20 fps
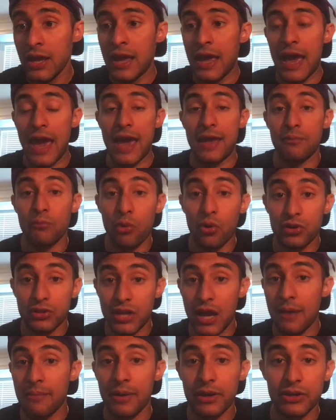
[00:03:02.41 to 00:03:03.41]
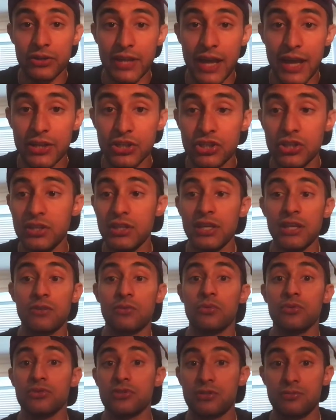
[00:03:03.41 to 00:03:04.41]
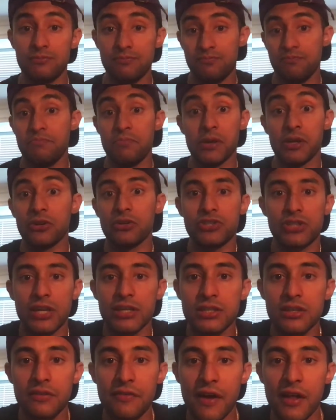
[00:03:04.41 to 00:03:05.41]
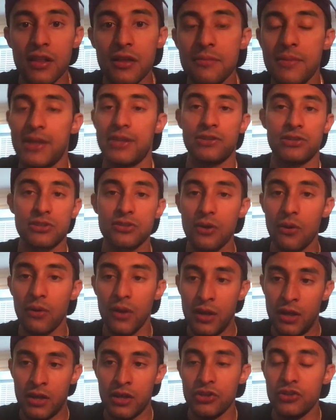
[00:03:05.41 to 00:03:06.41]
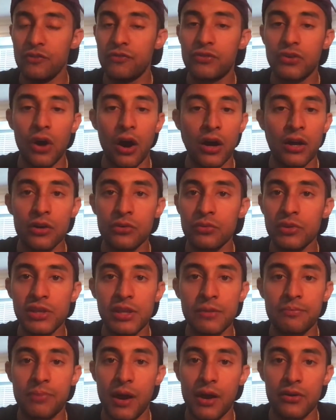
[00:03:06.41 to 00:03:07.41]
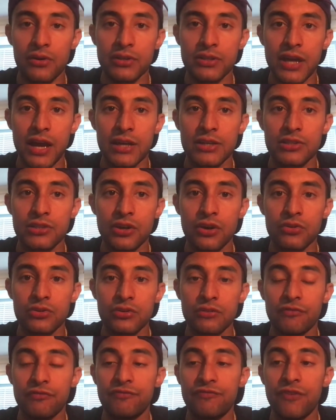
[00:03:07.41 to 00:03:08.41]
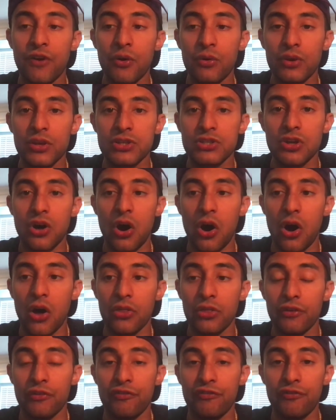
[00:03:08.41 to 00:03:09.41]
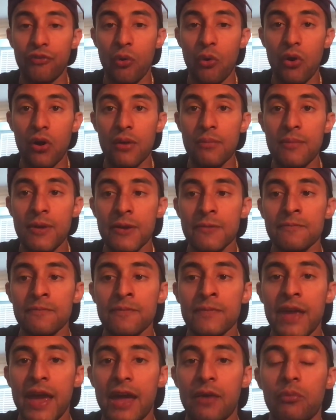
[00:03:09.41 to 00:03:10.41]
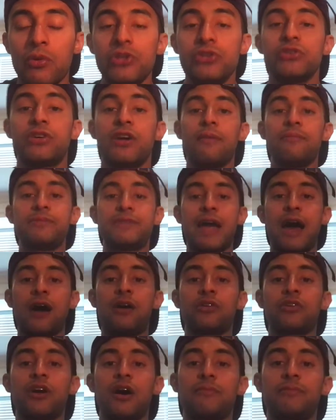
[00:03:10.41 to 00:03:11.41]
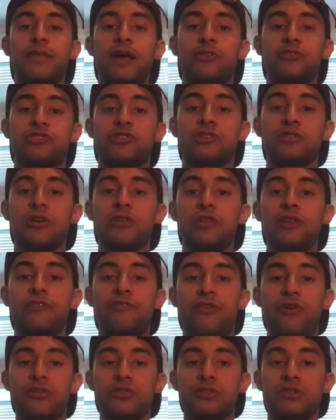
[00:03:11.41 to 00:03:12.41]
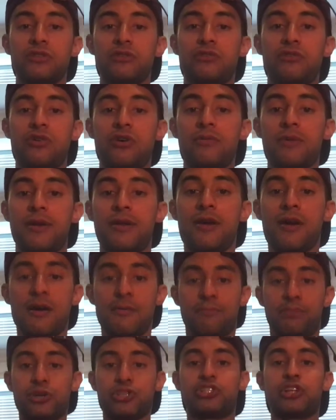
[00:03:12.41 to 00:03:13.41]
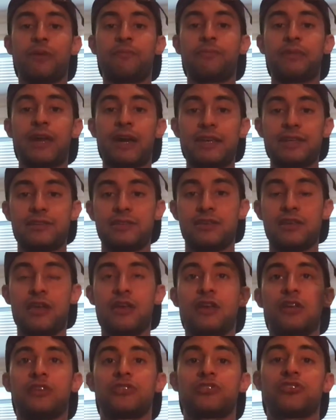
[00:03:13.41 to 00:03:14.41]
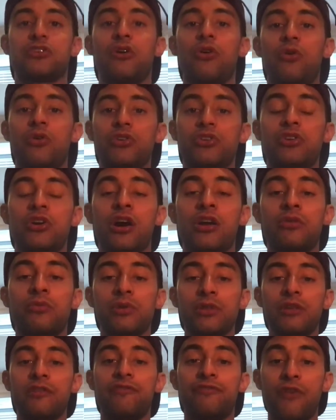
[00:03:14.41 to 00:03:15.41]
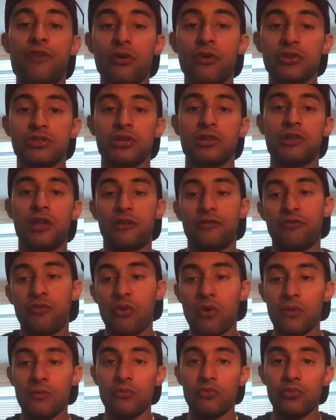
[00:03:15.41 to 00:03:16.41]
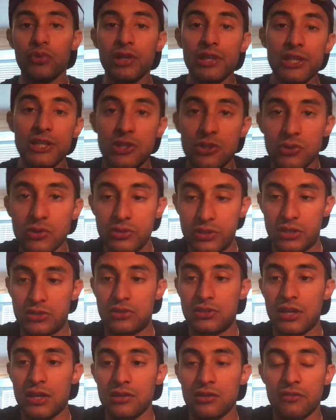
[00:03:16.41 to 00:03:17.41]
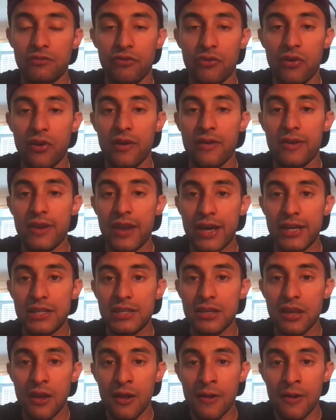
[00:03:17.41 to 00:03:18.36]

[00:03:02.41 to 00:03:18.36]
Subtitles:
and more time under tension equals bigger chest development. So you've got to really prioritize those and focus on the form. And when you come down slowly, focus on the form and push up nice. So you got to really focus on that form, really do those exercises for a nice